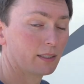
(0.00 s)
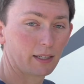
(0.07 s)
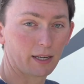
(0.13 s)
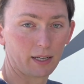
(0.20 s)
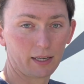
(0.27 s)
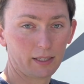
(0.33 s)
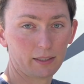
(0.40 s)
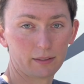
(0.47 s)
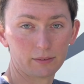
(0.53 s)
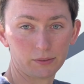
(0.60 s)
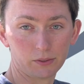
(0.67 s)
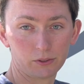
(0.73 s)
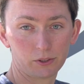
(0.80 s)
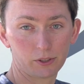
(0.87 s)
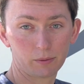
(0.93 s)
and
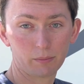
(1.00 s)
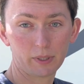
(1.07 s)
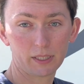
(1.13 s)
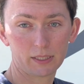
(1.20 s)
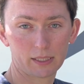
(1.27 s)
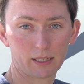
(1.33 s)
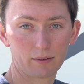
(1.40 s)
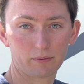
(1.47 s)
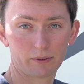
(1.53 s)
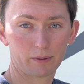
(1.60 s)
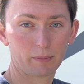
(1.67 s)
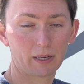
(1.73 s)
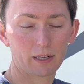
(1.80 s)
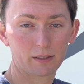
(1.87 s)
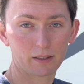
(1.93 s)
should be set for
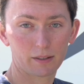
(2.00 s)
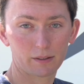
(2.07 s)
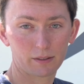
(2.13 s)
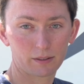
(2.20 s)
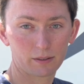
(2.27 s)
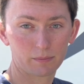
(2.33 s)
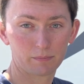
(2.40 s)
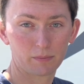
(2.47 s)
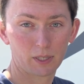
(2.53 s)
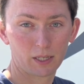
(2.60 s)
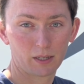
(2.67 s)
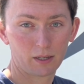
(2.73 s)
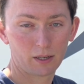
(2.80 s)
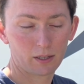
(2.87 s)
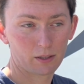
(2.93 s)
about another
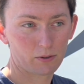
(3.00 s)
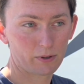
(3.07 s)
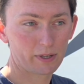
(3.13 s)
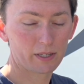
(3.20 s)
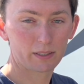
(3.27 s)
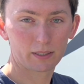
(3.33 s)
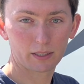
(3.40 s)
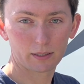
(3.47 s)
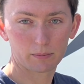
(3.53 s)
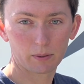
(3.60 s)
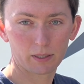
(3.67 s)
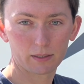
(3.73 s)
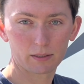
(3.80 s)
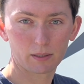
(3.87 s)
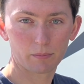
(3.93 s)
3 to 6
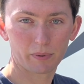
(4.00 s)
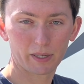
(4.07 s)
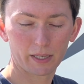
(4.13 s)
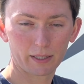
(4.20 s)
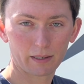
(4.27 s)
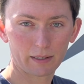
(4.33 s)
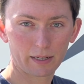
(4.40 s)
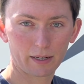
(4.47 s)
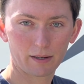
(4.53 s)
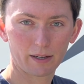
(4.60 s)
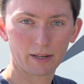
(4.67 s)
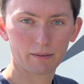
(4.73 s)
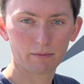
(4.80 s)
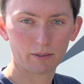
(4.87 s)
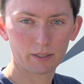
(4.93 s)
months, depending on how
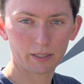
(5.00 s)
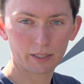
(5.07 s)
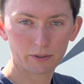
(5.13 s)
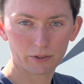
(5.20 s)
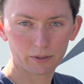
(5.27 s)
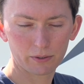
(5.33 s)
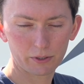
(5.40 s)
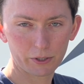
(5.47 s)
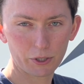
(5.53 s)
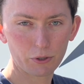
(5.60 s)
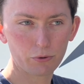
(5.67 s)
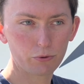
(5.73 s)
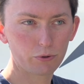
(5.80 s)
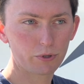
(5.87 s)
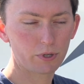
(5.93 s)
heavily
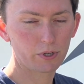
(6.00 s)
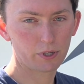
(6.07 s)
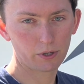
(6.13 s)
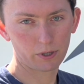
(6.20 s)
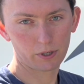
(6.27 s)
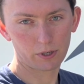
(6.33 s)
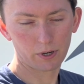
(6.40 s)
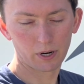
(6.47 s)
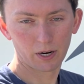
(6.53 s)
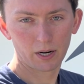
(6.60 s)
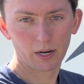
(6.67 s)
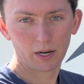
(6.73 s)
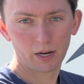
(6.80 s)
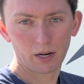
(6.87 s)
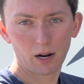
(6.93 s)
used your
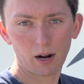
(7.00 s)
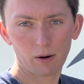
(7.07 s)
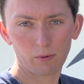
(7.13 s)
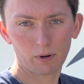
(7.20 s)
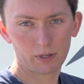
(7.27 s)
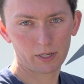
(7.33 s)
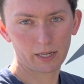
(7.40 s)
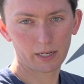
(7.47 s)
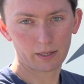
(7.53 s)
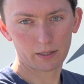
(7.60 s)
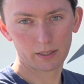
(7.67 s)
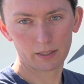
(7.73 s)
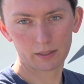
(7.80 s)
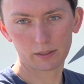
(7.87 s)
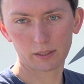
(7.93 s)
hot water heater
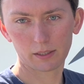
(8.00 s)
is.